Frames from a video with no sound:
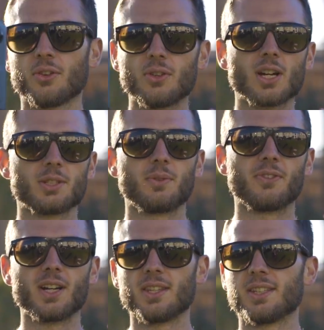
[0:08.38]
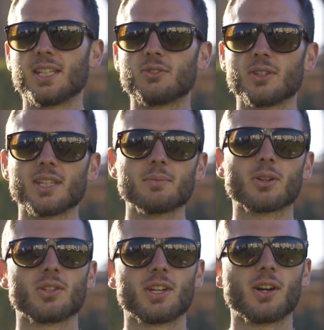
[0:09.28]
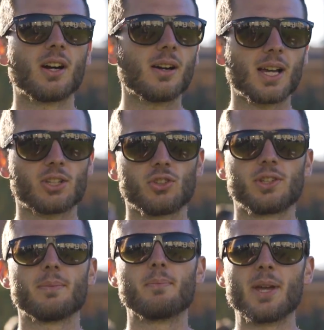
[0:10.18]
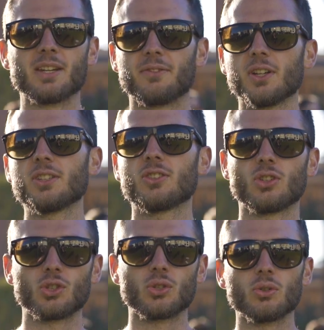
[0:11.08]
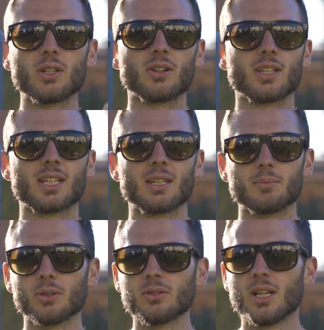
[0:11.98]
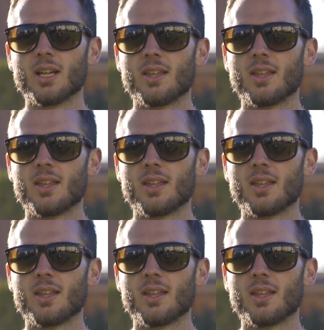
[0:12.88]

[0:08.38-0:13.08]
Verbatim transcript: thought you guys would find this interesting because there are actually some benefits to shooting on a gimbal